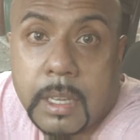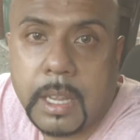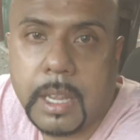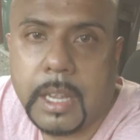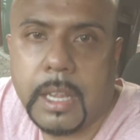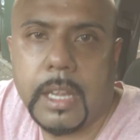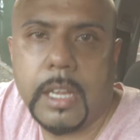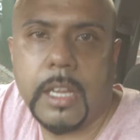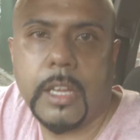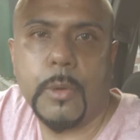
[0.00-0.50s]

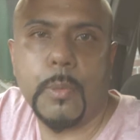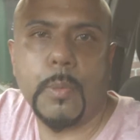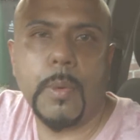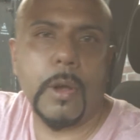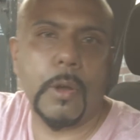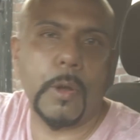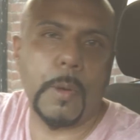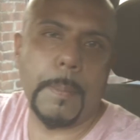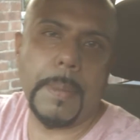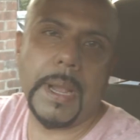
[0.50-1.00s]
Hey,
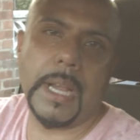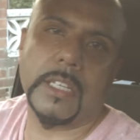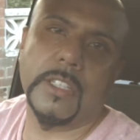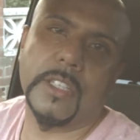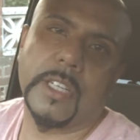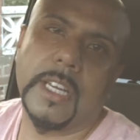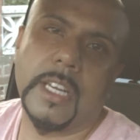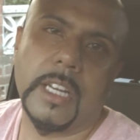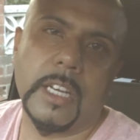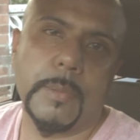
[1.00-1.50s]
welcome back
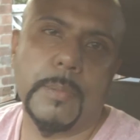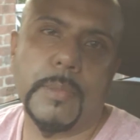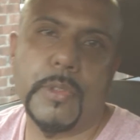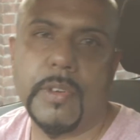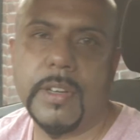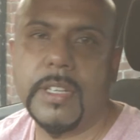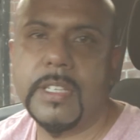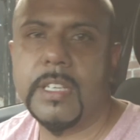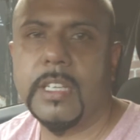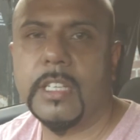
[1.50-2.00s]
to Kingdom
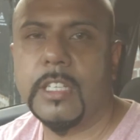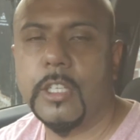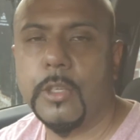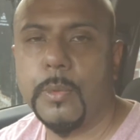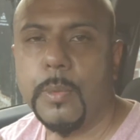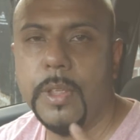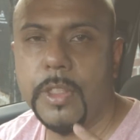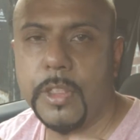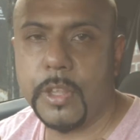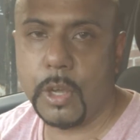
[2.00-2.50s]
360
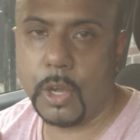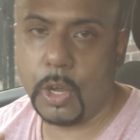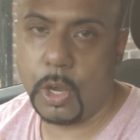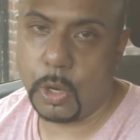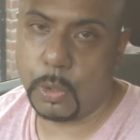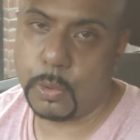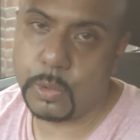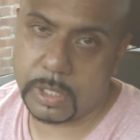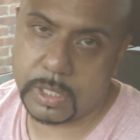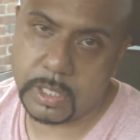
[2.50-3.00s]
with your
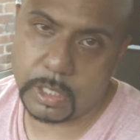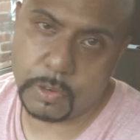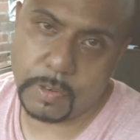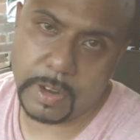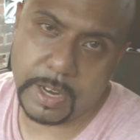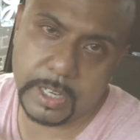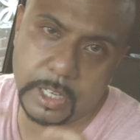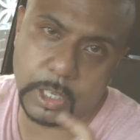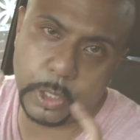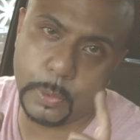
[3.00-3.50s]
host, the
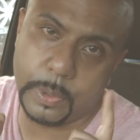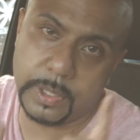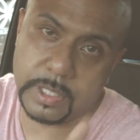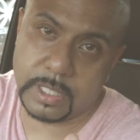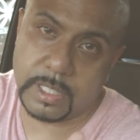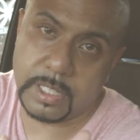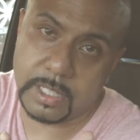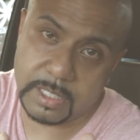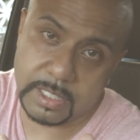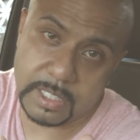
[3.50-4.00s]
Grand
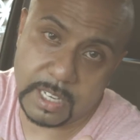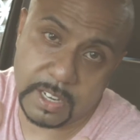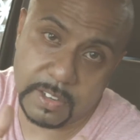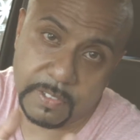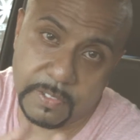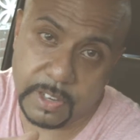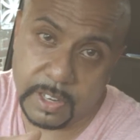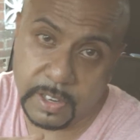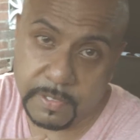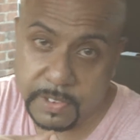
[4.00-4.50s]
Inquisitor
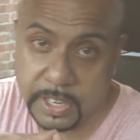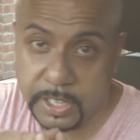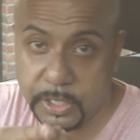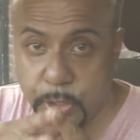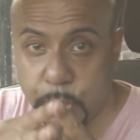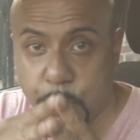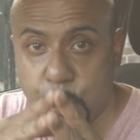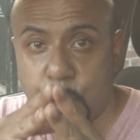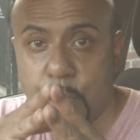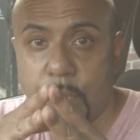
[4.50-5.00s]
Zane
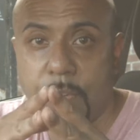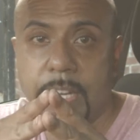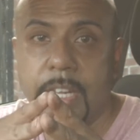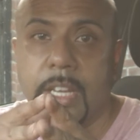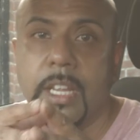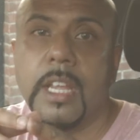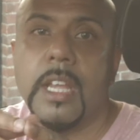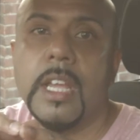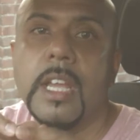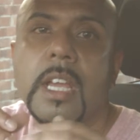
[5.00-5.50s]
Venturi.
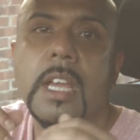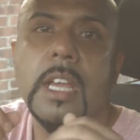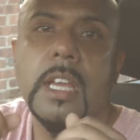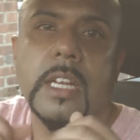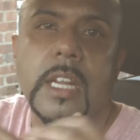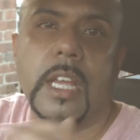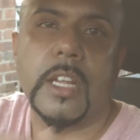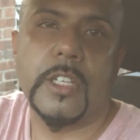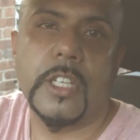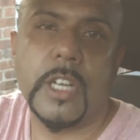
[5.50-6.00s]

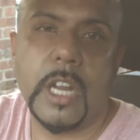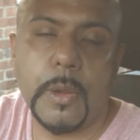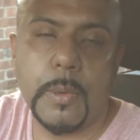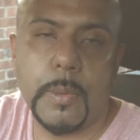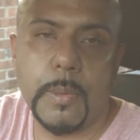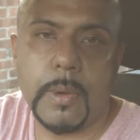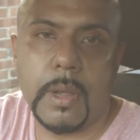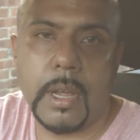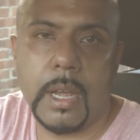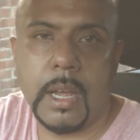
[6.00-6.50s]
Now, today
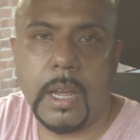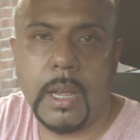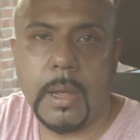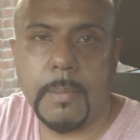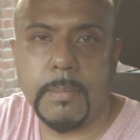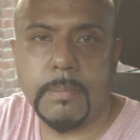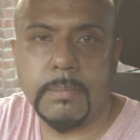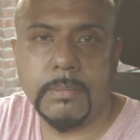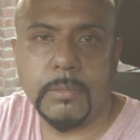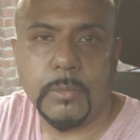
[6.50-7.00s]

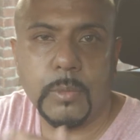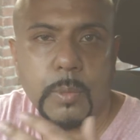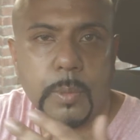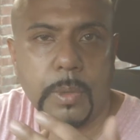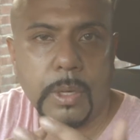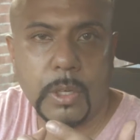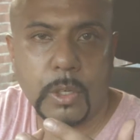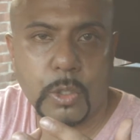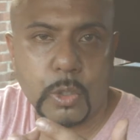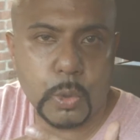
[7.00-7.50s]

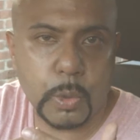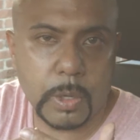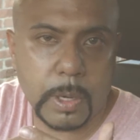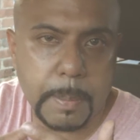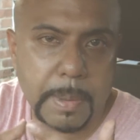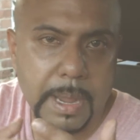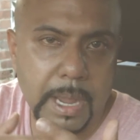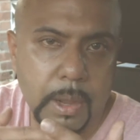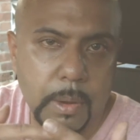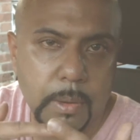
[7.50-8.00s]
we're going to talk
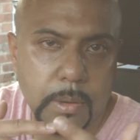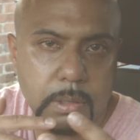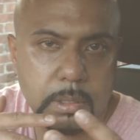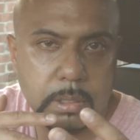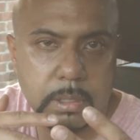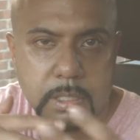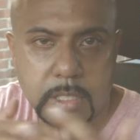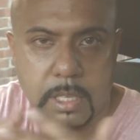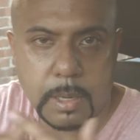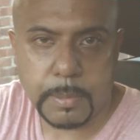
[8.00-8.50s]
about
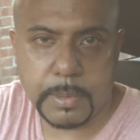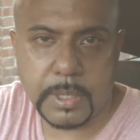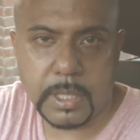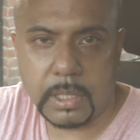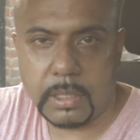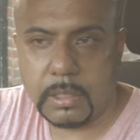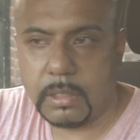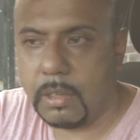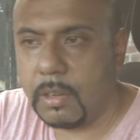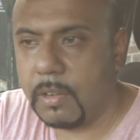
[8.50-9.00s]
the
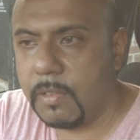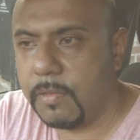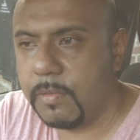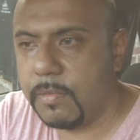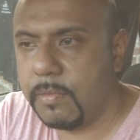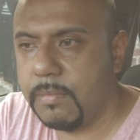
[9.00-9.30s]
subject of,